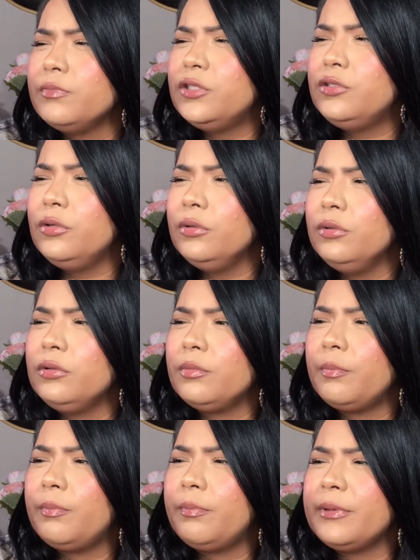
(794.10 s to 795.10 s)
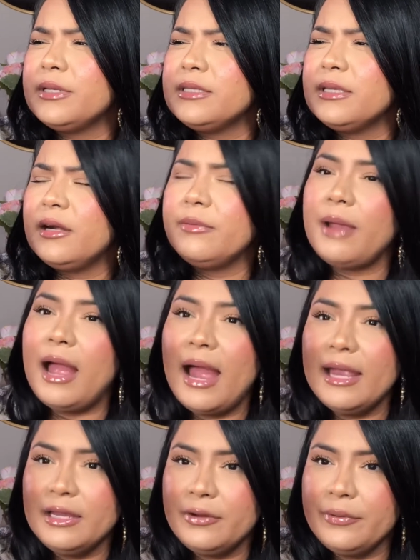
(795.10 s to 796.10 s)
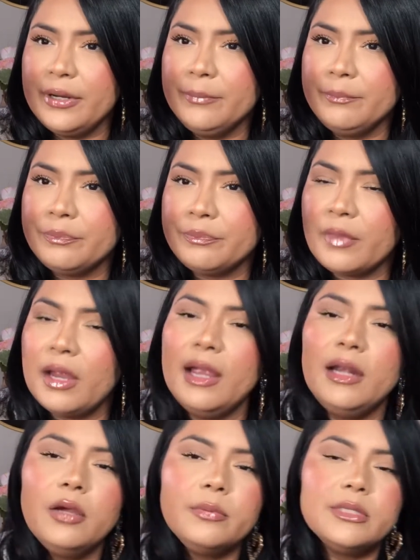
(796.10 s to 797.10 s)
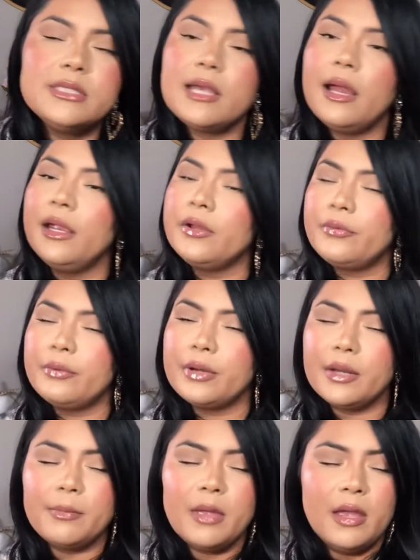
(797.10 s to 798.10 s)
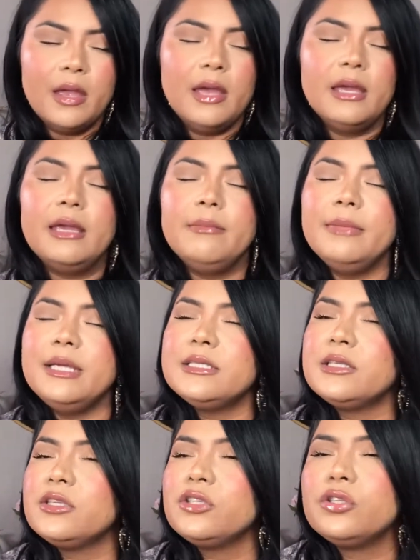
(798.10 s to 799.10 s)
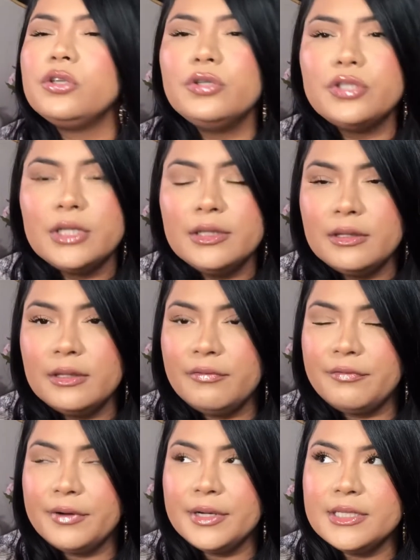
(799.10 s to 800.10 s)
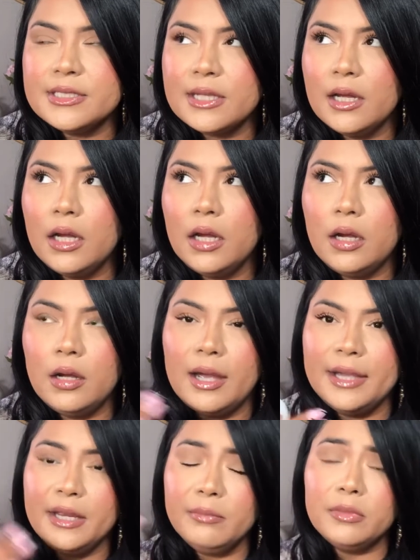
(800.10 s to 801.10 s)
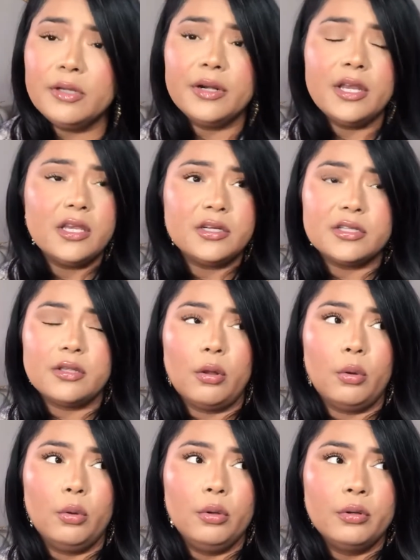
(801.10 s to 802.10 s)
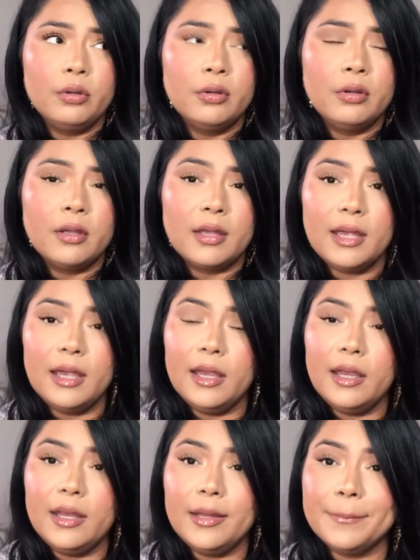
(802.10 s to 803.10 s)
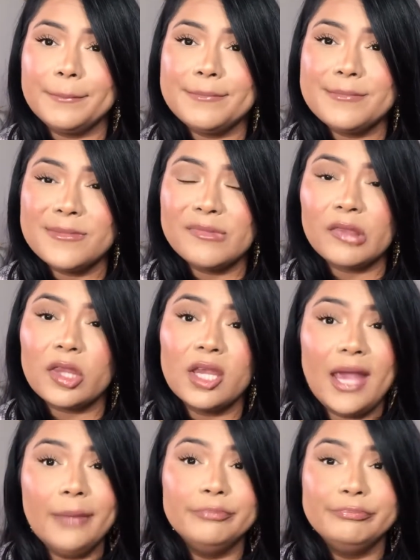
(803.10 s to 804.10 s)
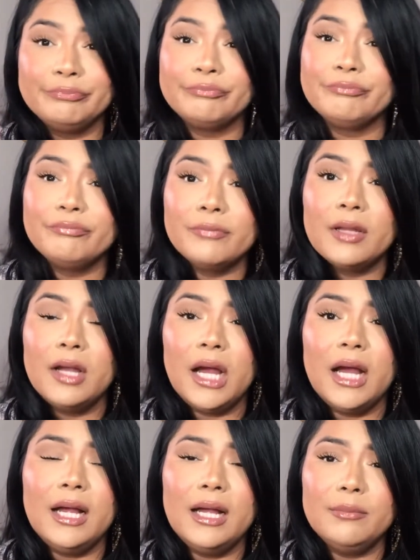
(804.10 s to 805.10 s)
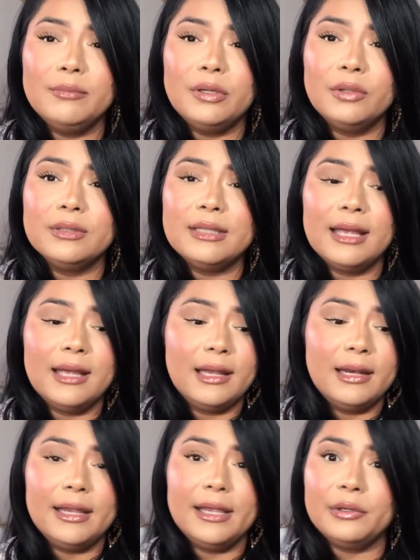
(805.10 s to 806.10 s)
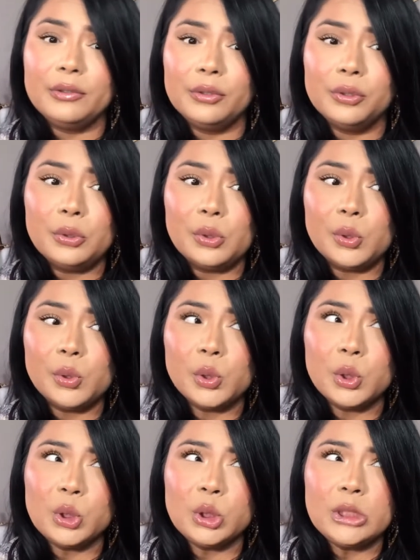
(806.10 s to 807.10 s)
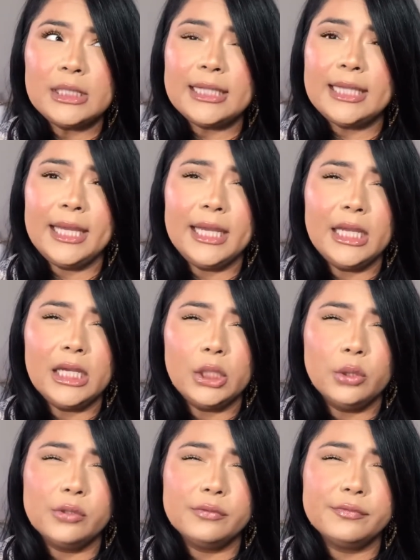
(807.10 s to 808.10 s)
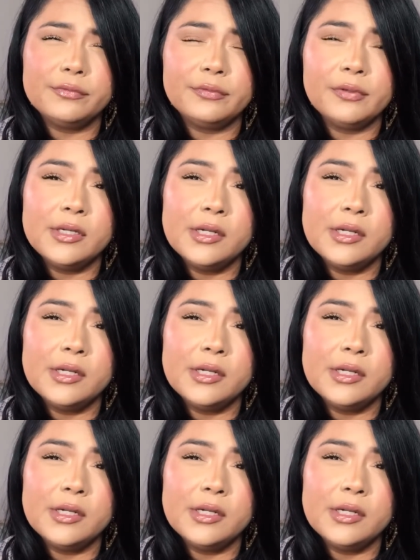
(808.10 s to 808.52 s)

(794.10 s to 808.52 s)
Youth Preserve Eye Cream. I love this eye cream. It makes such a difference. I am 30 years old, and yeah, I'm on the little thing of